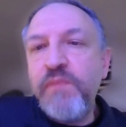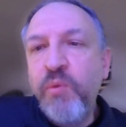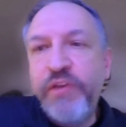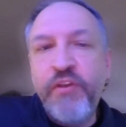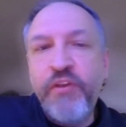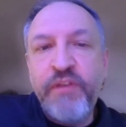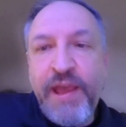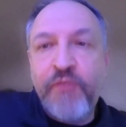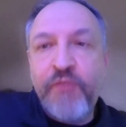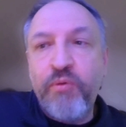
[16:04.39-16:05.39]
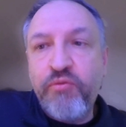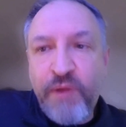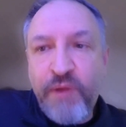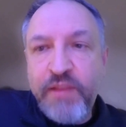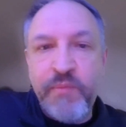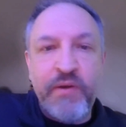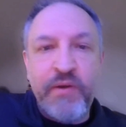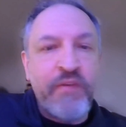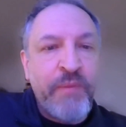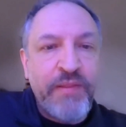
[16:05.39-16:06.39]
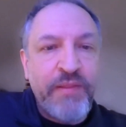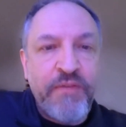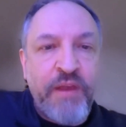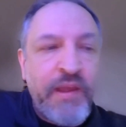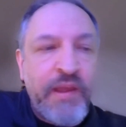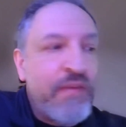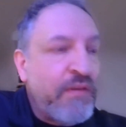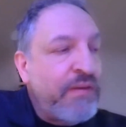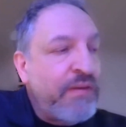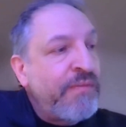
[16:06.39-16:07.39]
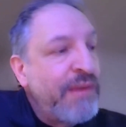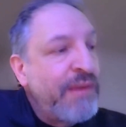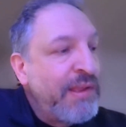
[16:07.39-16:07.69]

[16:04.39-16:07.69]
which is an actual transmitter. It's about the size of,